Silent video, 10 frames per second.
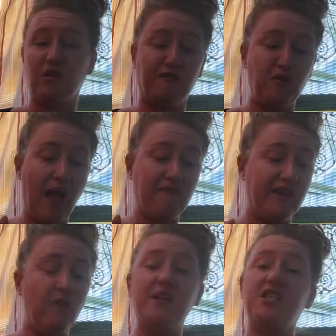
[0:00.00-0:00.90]
So if you have
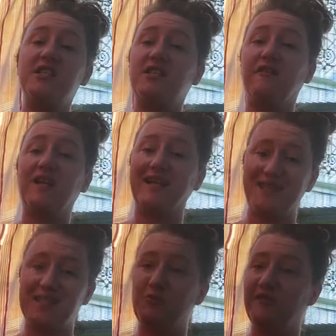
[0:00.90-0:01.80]
any questions, if you'd like
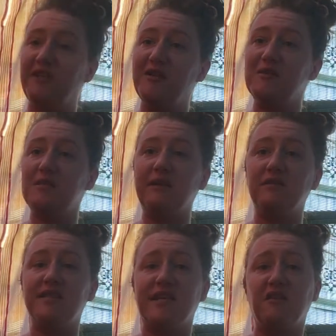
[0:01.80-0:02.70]
to see more videos about this,